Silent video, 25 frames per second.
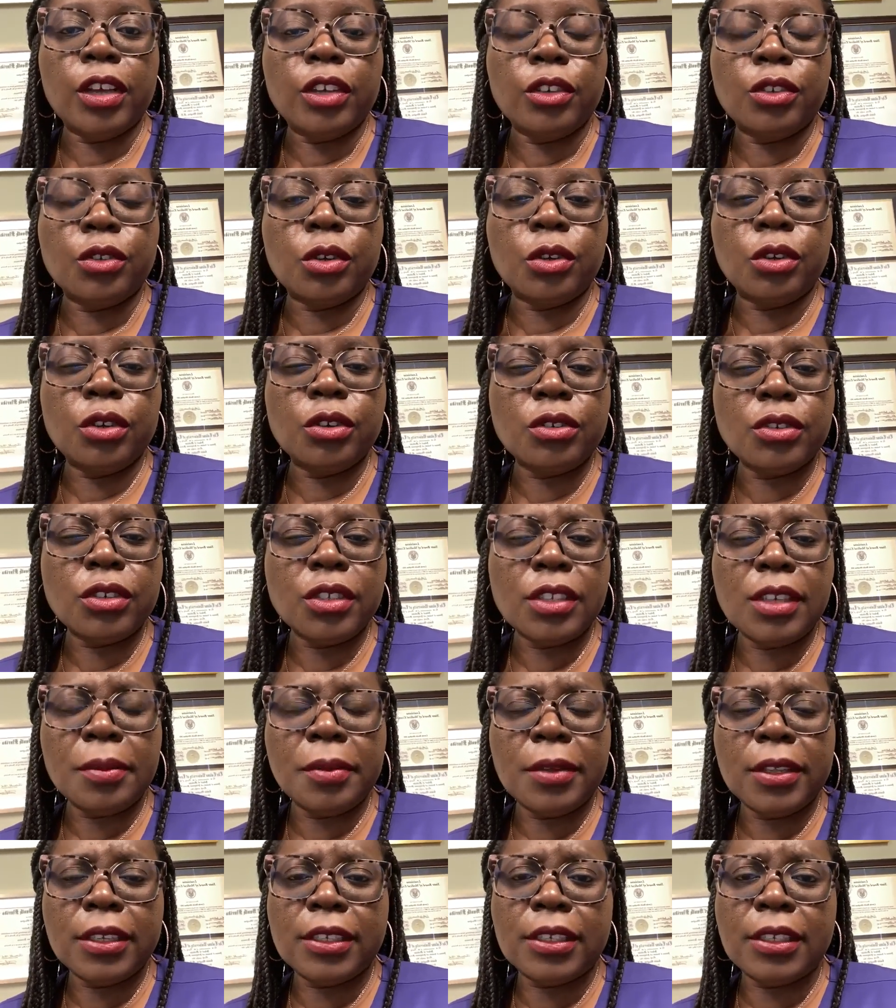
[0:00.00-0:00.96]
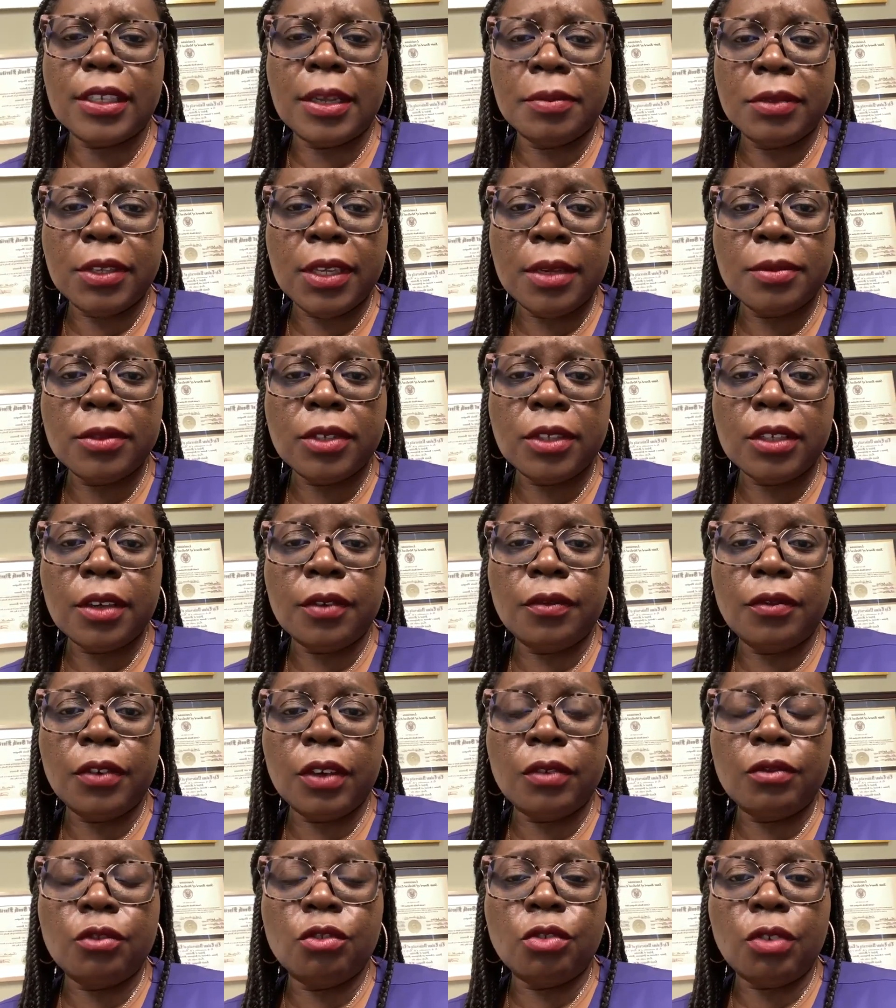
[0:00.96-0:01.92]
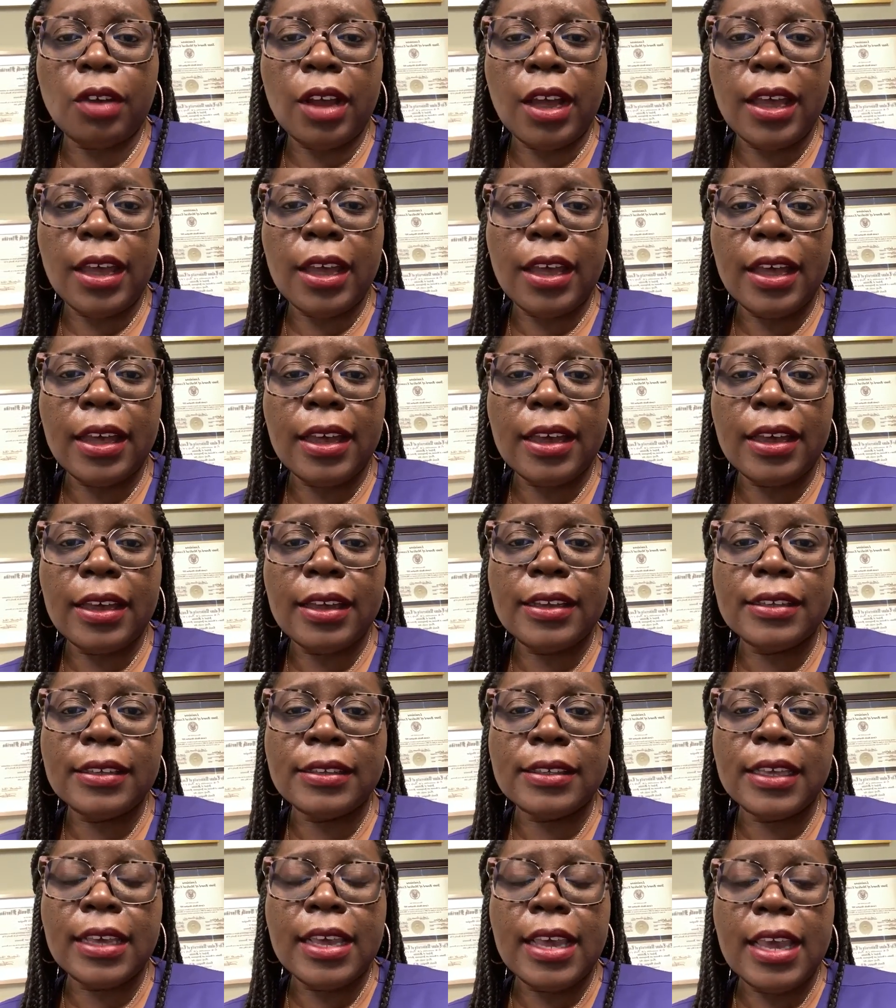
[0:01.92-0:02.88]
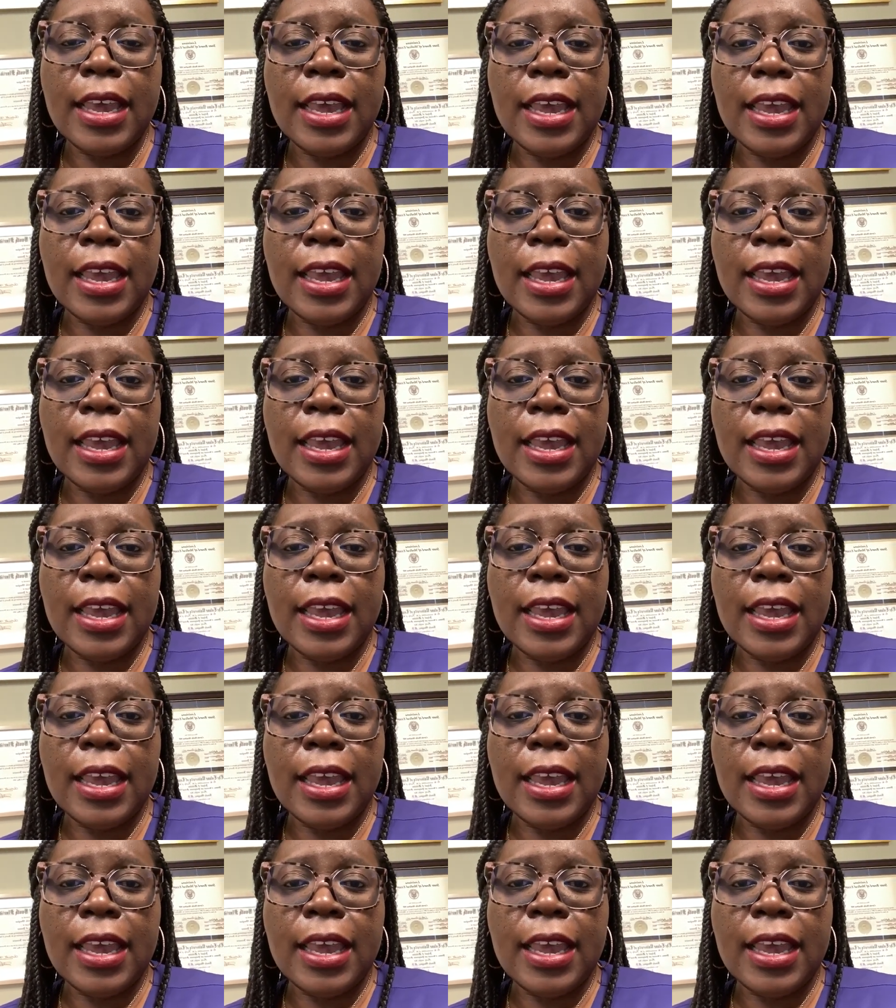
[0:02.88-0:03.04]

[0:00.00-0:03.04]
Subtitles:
So those are some of the symptoms of dry eyes.